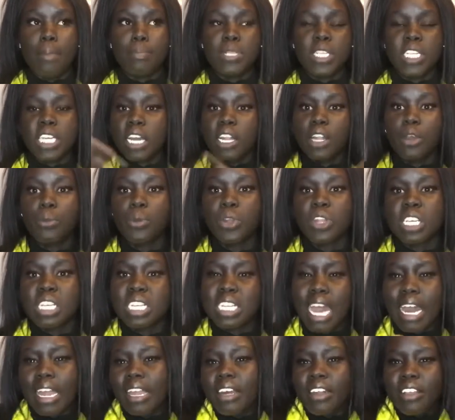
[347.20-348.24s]
dealing with this
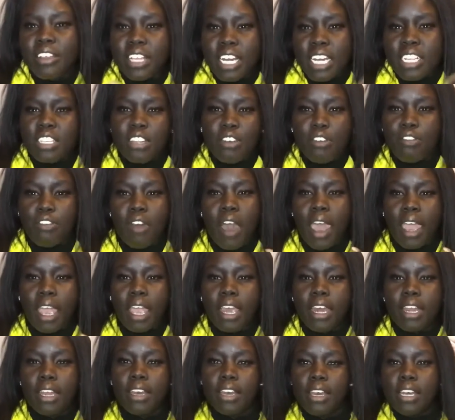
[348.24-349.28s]

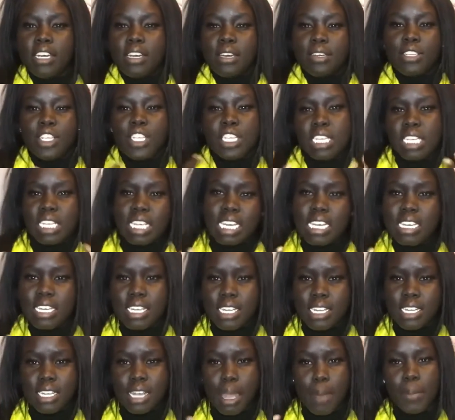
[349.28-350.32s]
unidentified disease
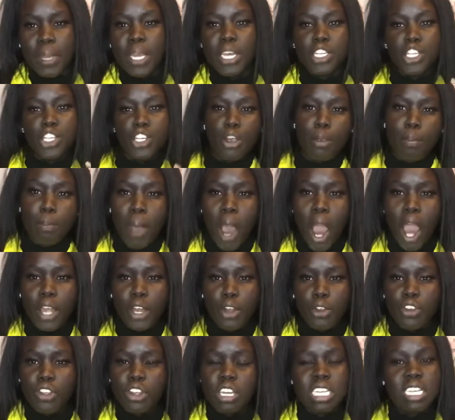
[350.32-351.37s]
that's coming into your body,
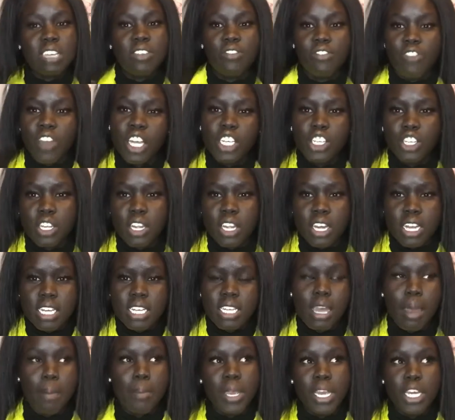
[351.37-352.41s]
or this infection that is
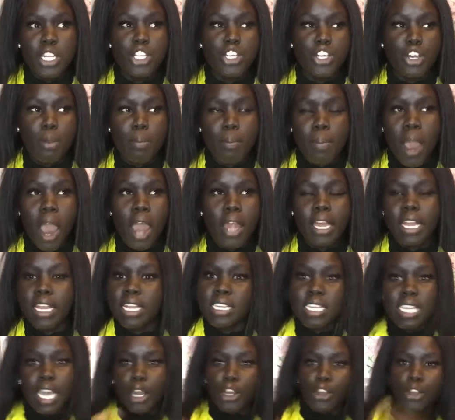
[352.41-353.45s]
coming into your body. And
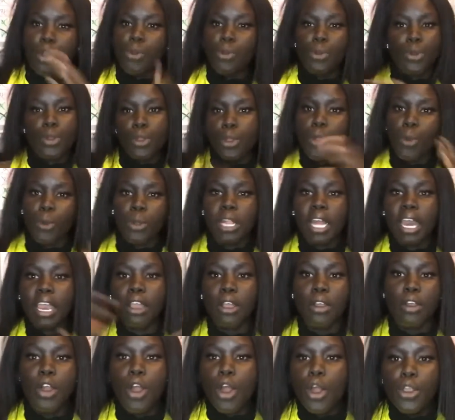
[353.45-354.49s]
it's like, no, and like,
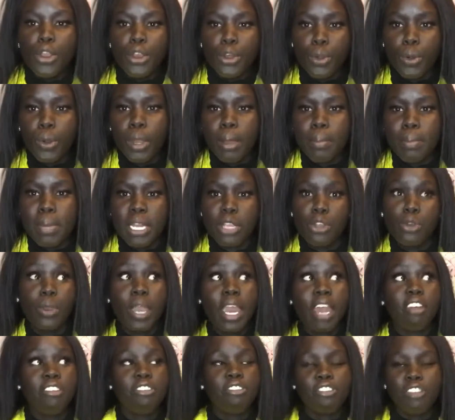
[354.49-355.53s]
you know what I mean? You
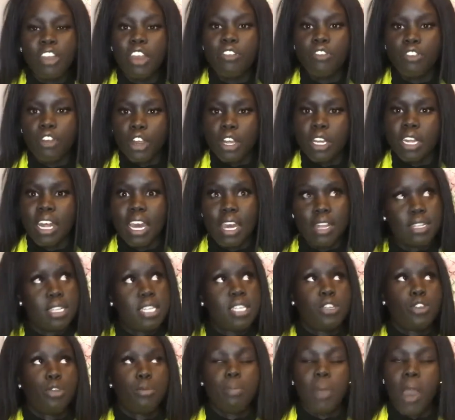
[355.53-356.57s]
get a fever,
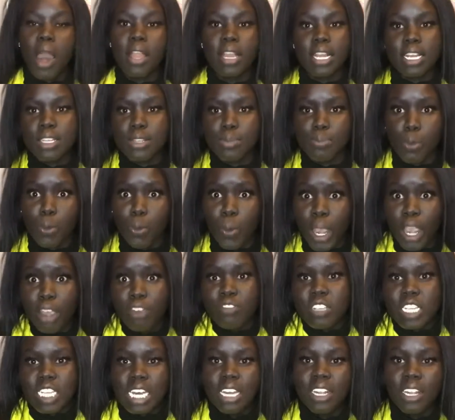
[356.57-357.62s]
that's your body's way
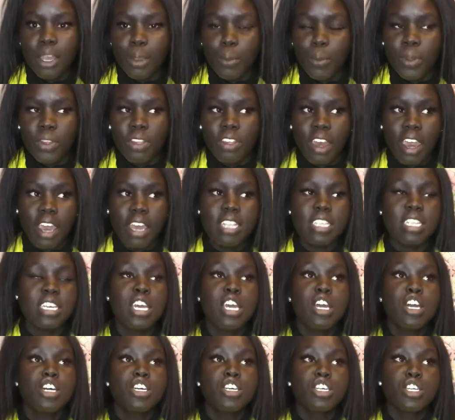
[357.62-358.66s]
of dealing with it.
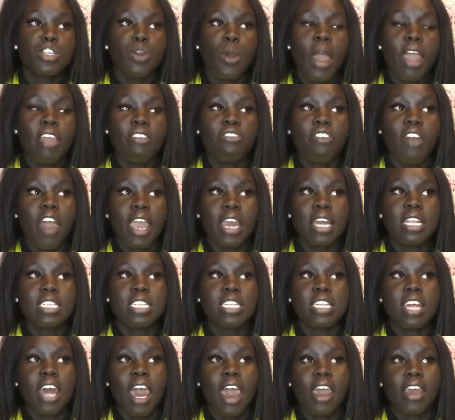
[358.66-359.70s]
So I find
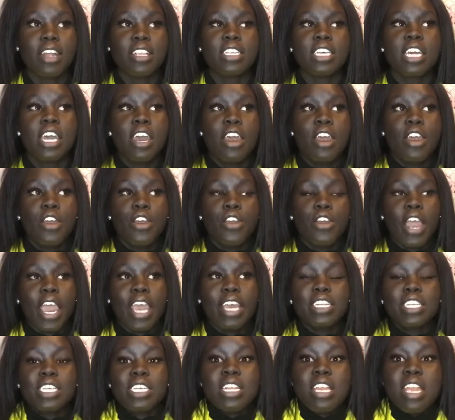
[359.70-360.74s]
that
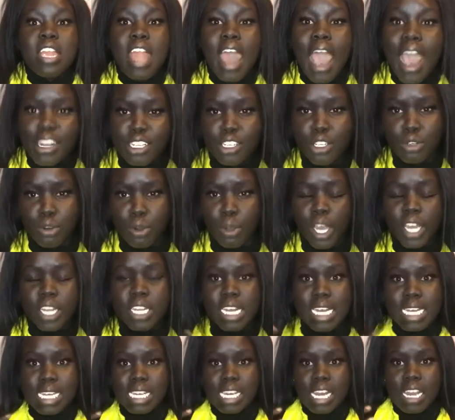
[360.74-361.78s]
it's natural. It
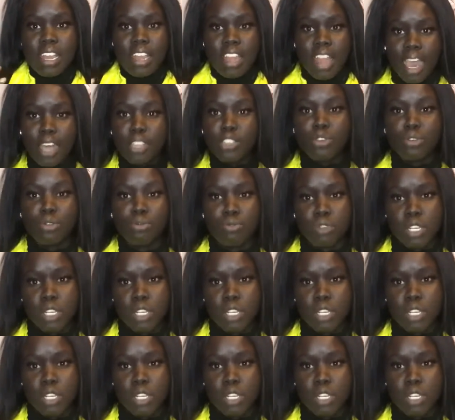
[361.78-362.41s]
is a natural